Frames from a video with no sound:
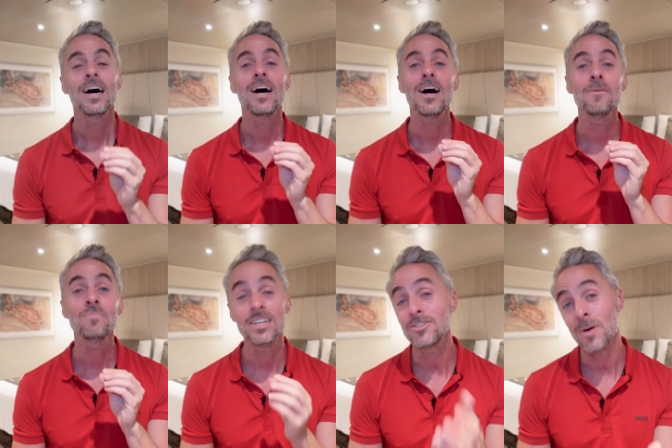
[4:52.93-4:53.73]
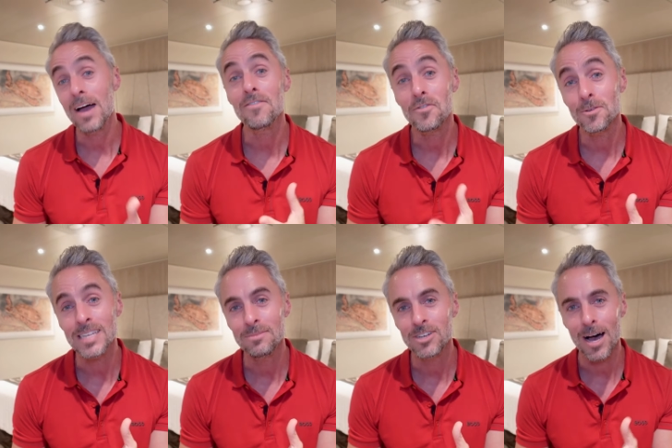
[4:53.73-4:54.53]
And so I have a
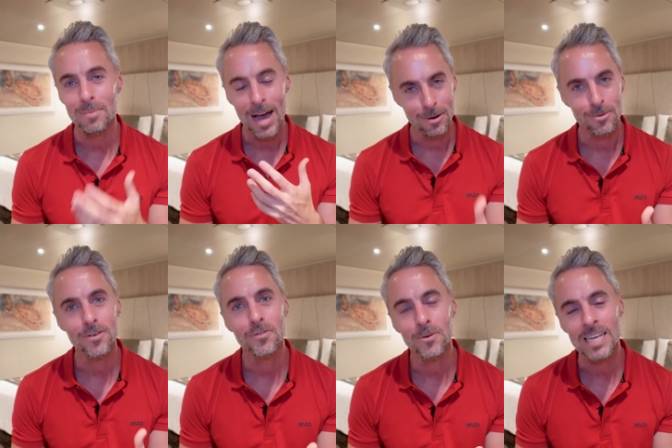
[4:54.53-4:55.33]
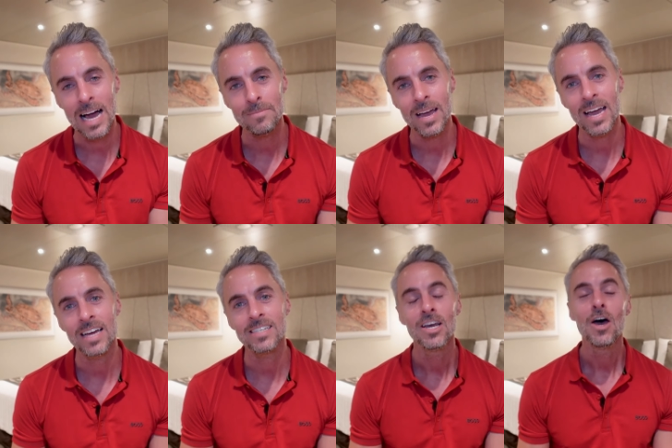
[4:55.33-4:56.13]
full-time job. I work full-time,
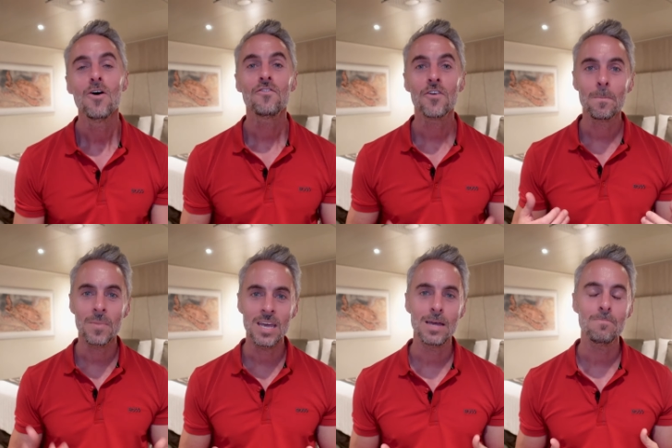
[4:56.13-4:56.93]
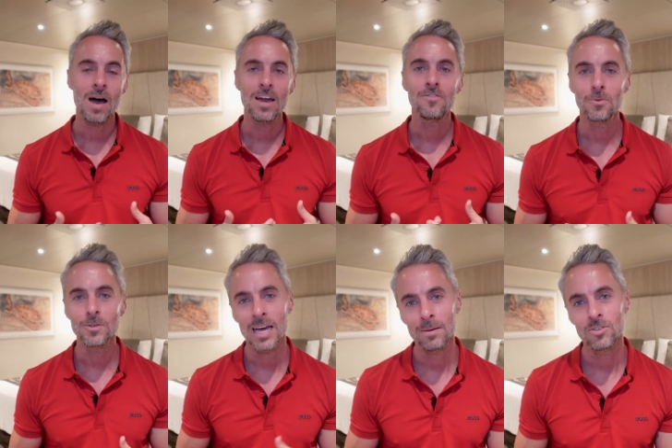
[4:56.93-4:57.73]
and For me, my
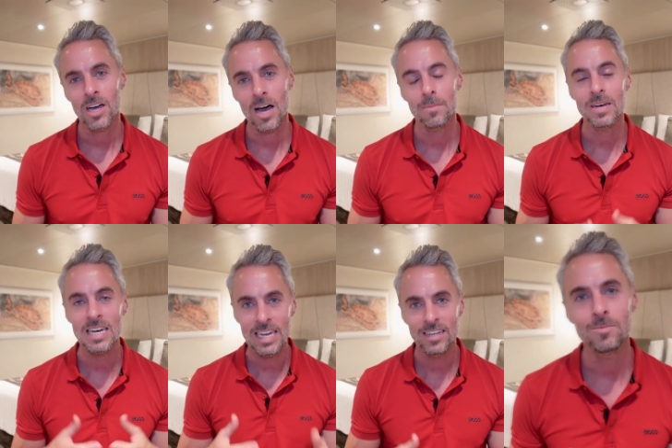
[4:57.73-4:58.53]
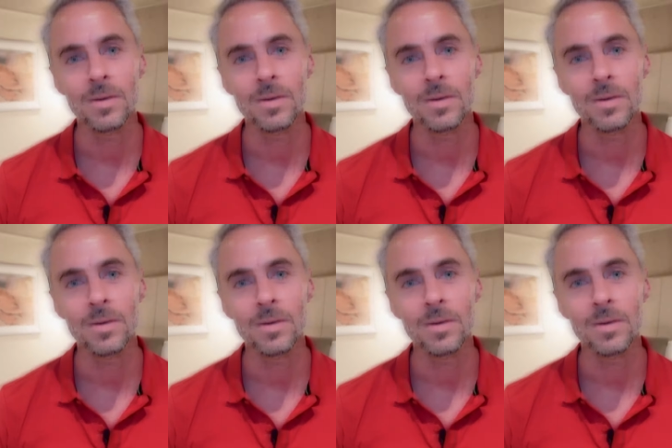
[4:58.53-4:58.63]
full-time job needs